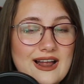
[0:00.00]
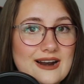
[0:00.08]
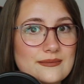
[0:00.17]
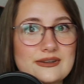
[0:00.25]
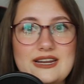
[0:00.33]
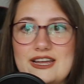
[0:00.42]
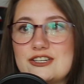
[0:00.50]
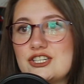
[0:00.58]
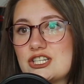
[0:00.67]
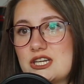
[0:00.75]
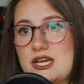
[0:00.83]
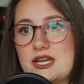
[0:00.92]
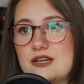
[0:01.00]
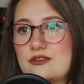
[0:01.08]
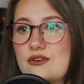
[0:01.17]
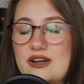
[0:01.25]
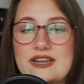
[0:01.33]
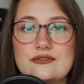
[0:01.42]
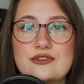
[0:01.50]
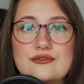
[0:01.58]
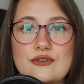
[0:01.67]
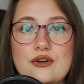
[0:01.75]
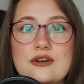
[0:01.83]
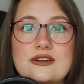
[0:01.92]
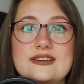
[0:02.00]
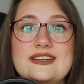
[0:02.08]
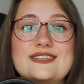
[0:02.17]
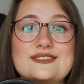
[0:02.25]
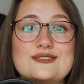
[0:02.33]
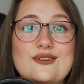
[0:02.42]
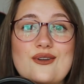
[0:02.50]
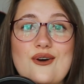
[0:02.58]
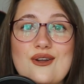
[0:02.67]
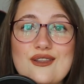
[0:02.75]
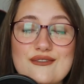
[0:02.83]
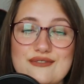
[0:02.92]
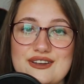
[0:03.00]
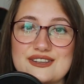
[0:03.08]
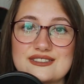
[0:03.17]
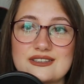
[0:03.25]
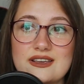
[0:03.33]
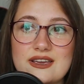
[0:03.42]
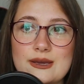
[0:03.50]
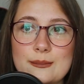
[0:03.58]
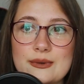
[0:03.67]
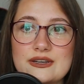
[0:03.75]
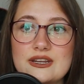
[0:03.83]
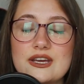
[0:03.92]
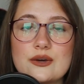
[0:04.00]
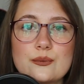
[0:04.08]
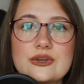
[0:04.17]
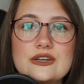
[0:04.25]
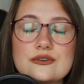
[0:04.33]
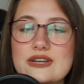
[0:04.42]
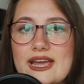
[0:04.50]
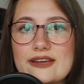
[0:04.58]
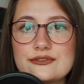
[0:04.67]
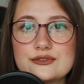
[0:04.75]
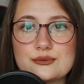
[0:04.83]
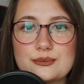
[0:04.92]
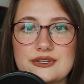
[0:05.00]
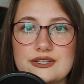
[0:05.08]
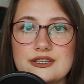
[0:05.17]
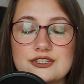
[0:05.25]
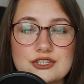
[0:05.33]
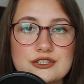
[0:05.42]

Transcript: Albert Einstein or Henry Ford, at least not all of us, but we don't have to be. It